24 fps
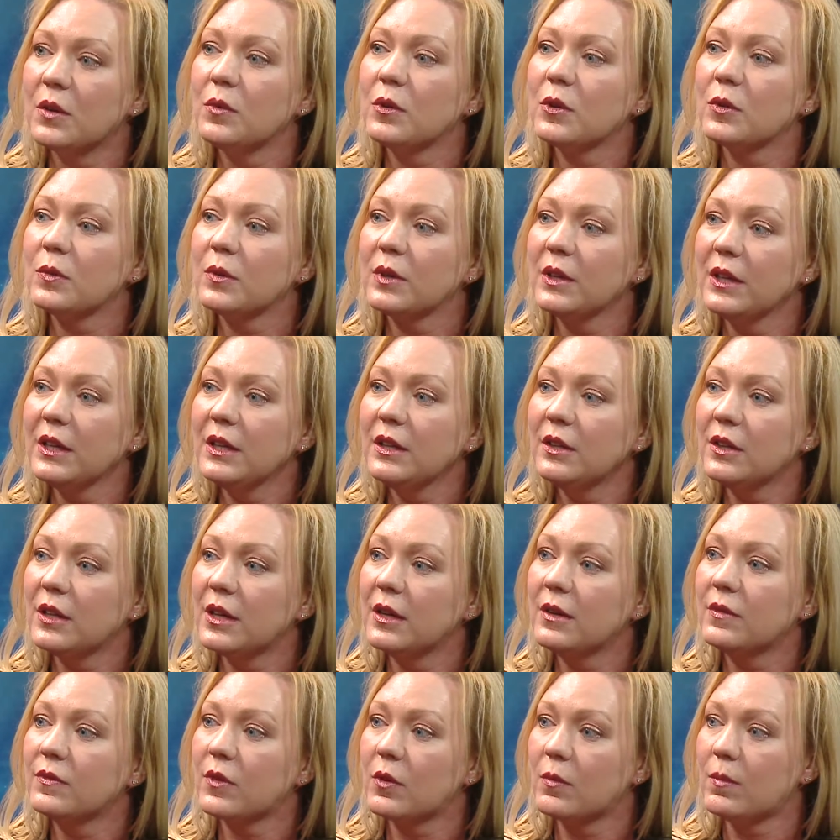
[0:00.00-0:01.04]
So we're really
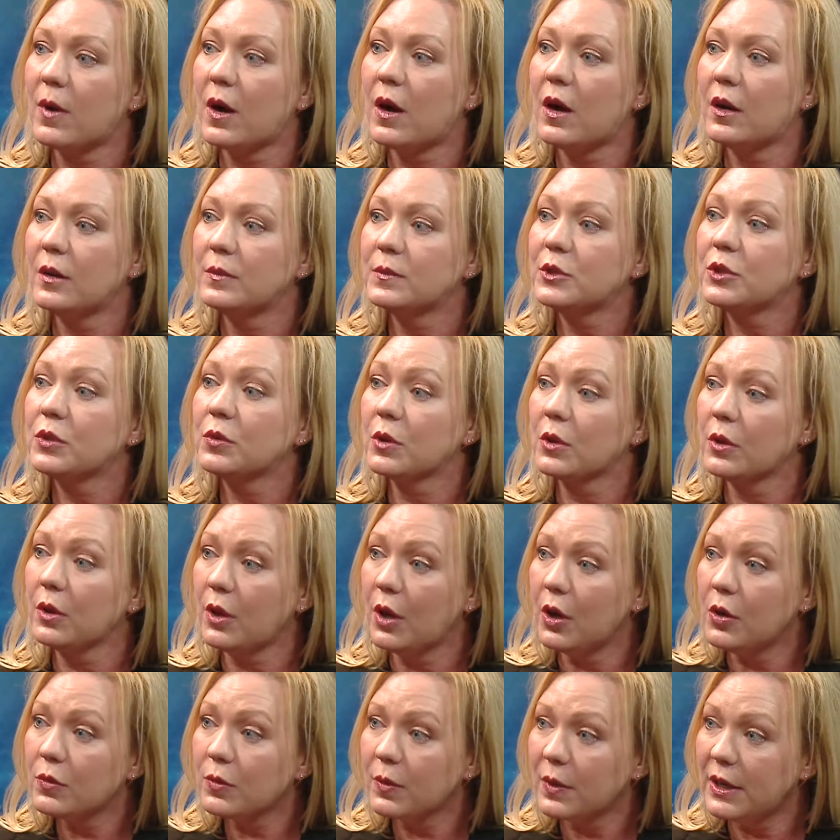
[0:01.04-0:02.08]
looking for moms who are
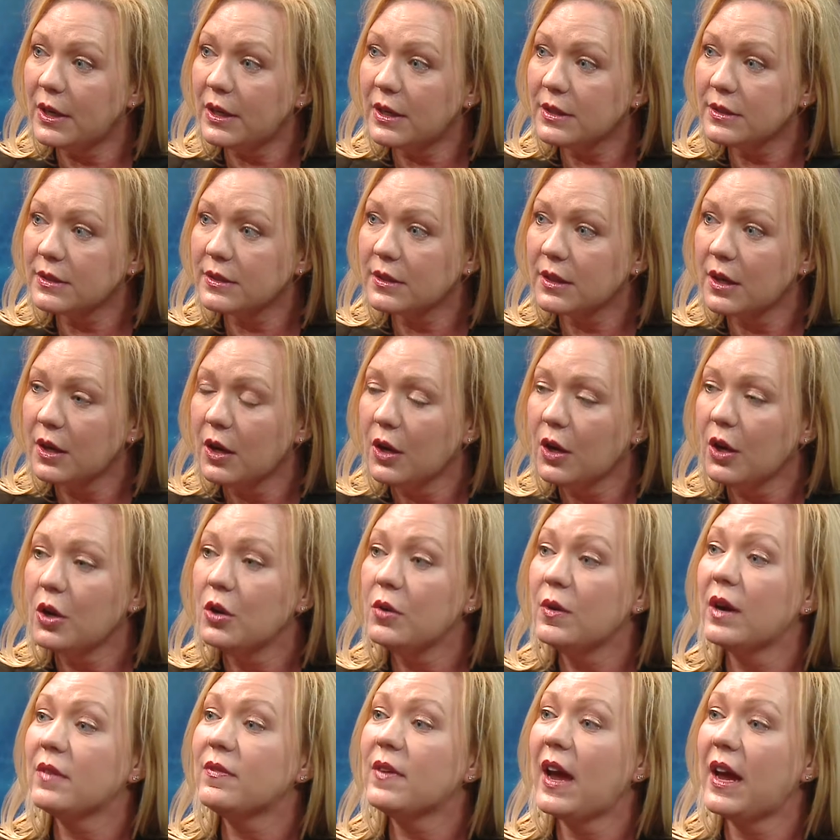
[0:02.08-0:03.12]
low risk,
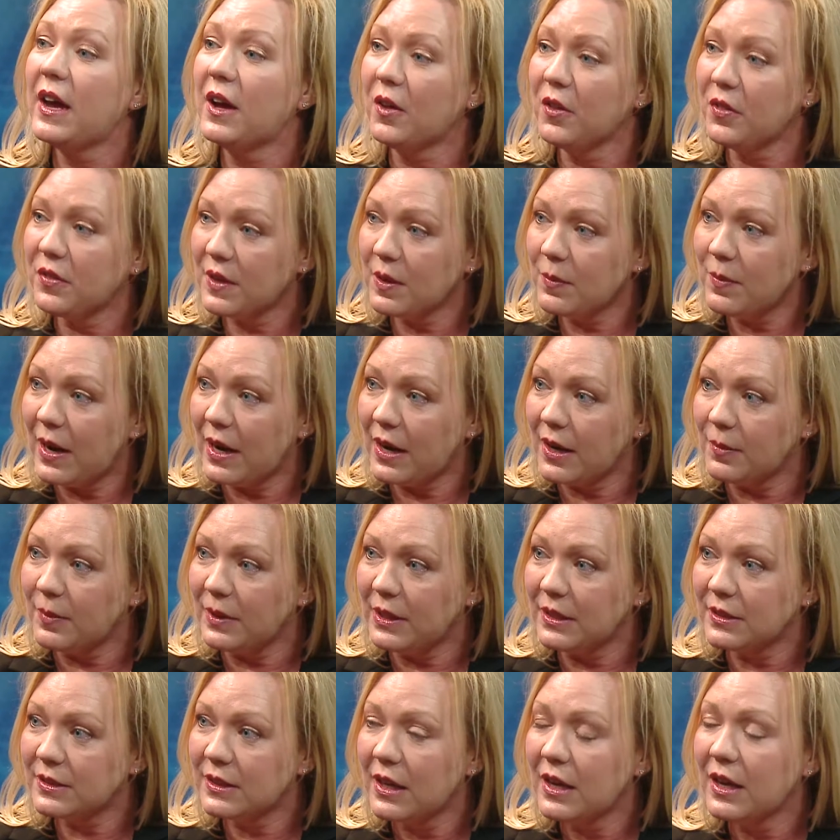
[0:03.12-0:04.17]
who have healthy
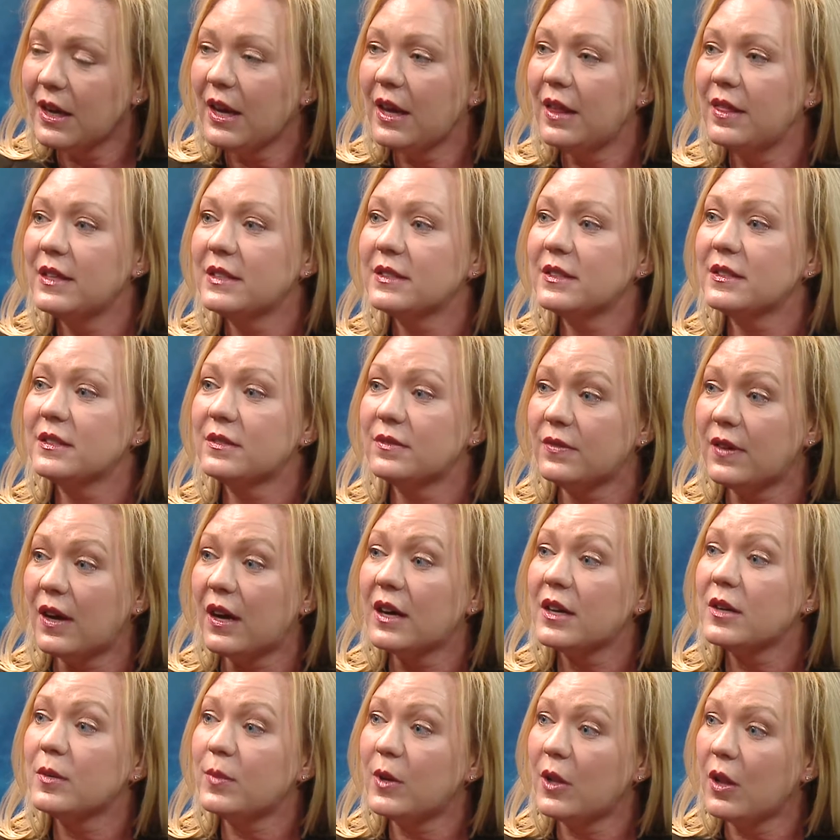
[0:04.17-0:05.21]
babies, and this is a
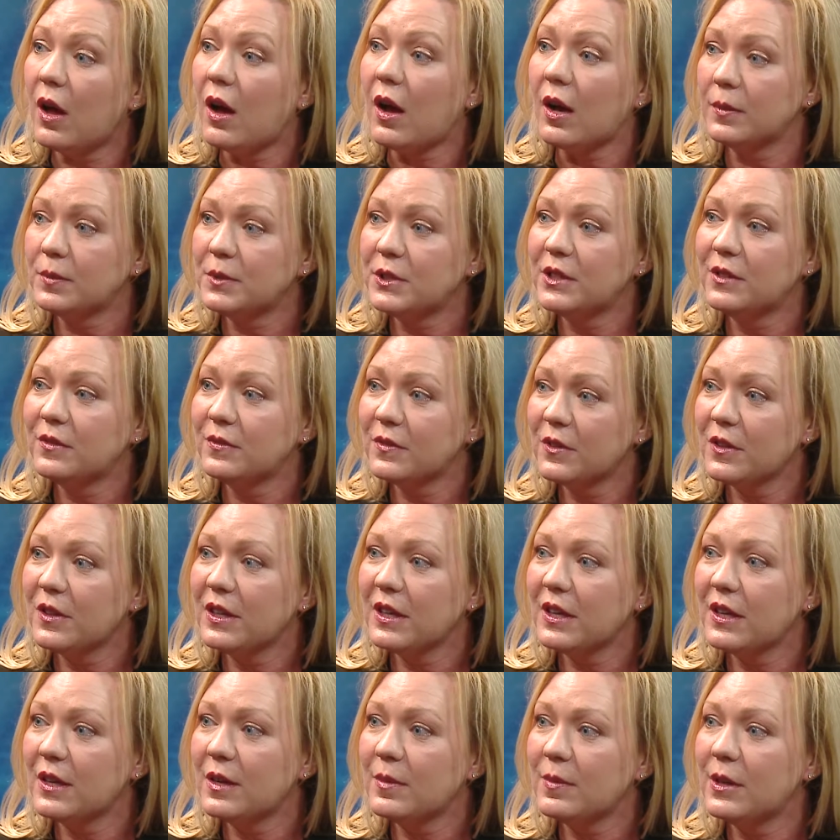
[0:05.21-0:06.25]
viable option for
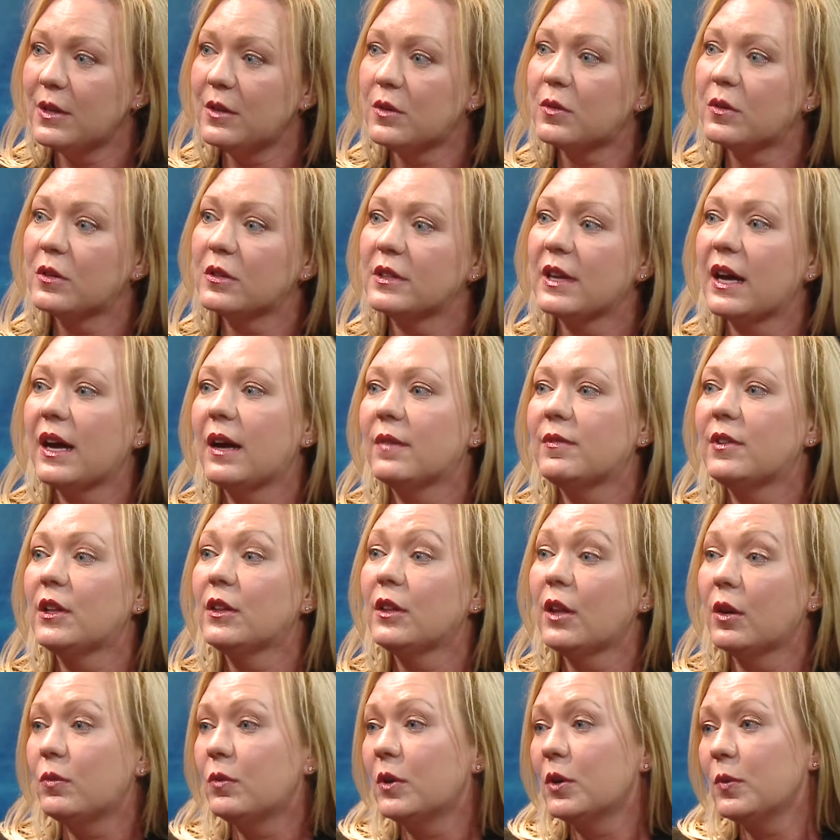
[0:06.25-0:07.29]
them in order to have
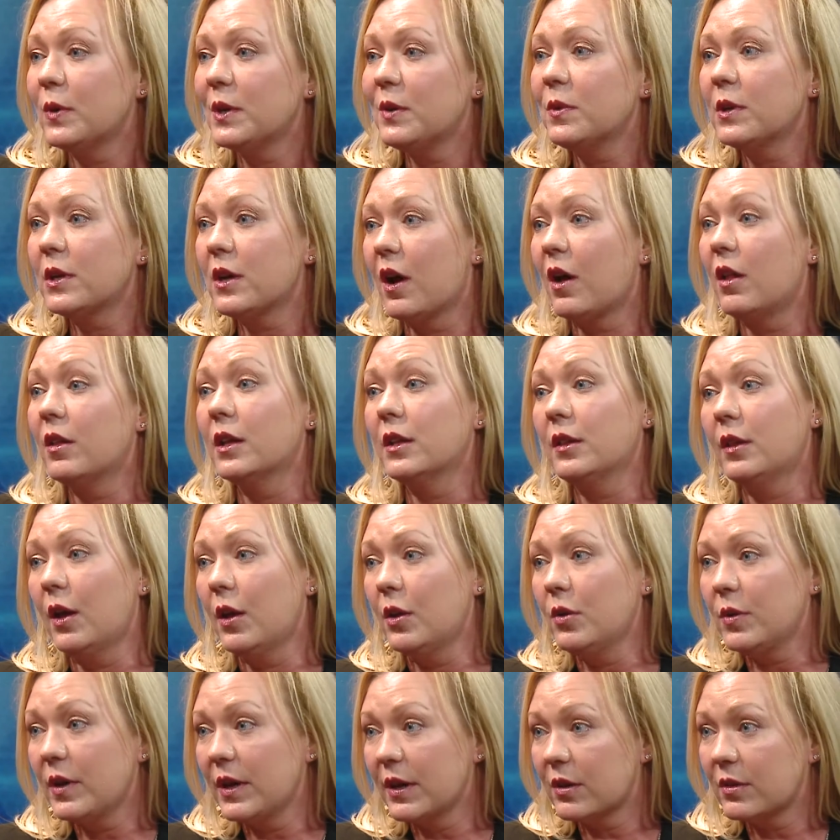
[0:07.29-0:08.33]
what we would call a
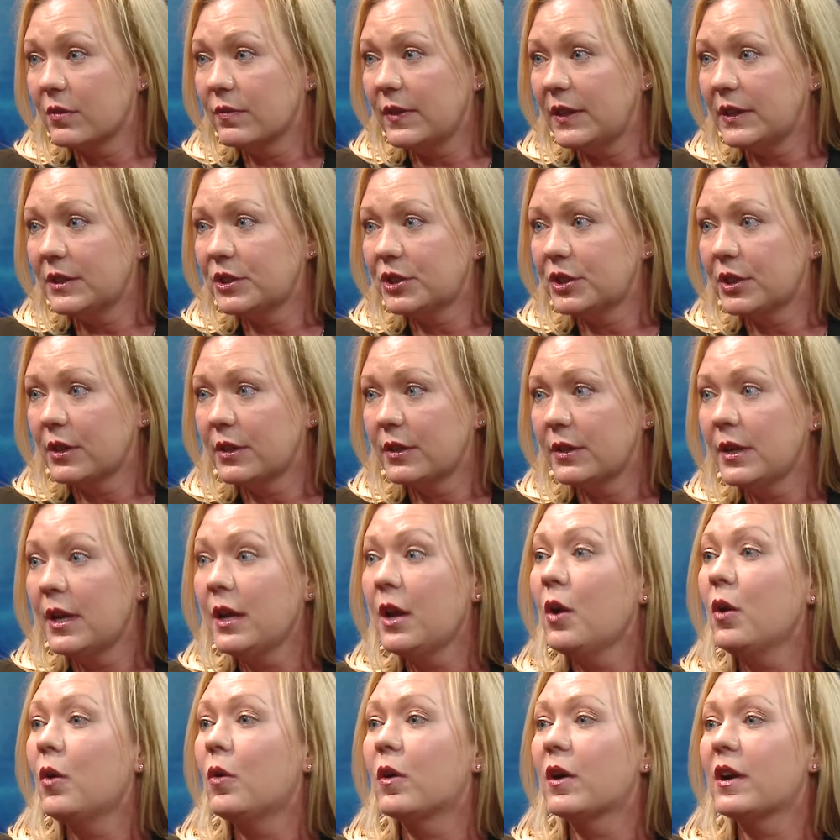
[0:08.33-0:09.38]
low intervention
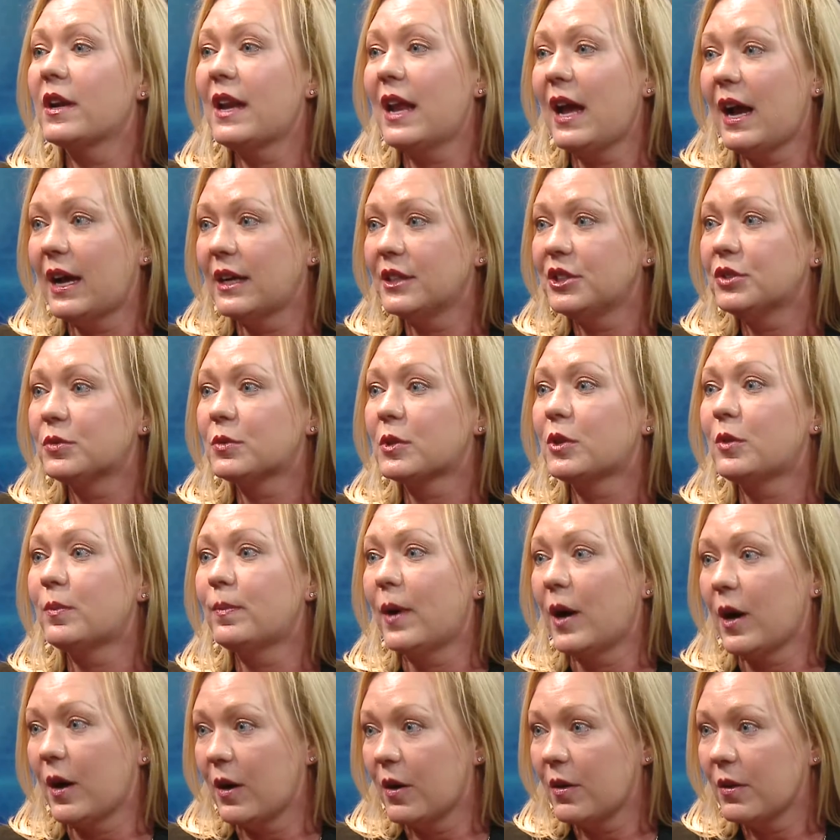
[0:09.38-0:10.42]
or natural
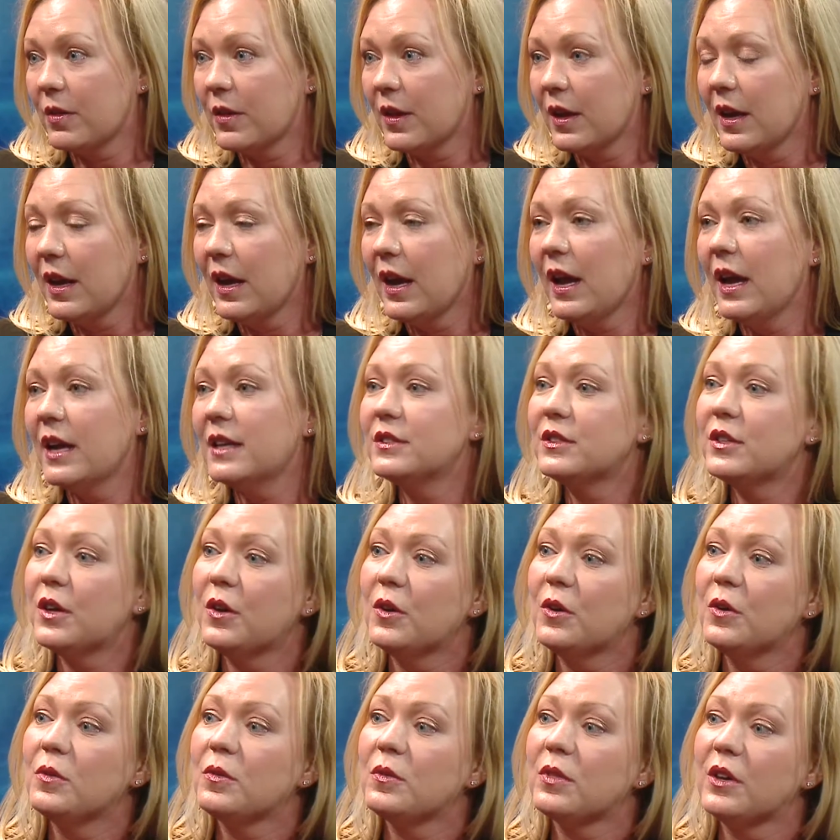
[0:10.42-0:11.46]
birth. And
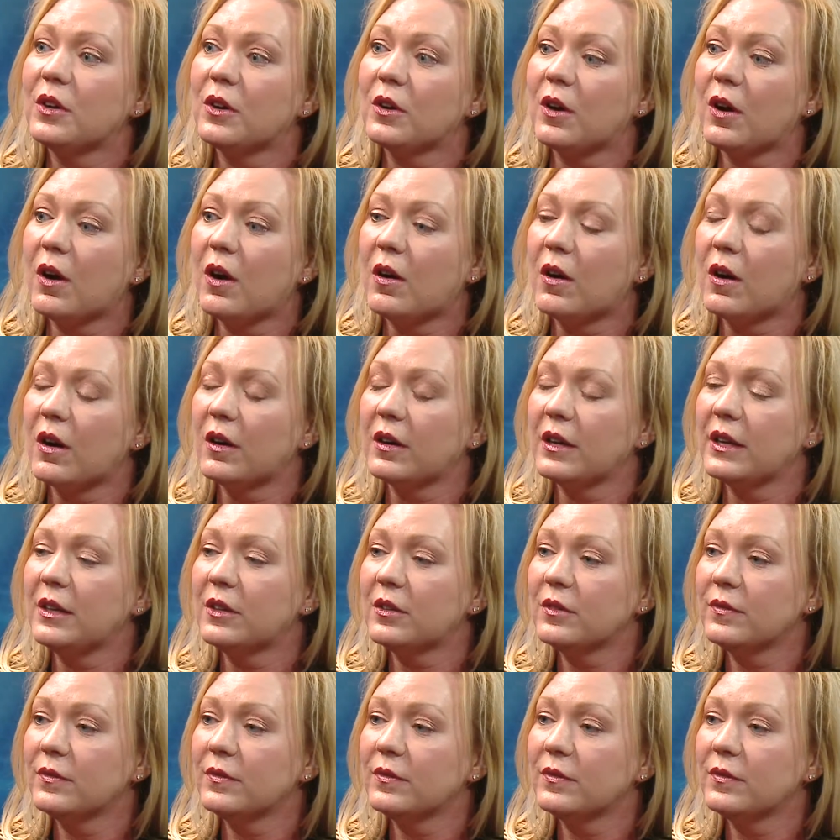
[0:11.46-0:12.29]
so there are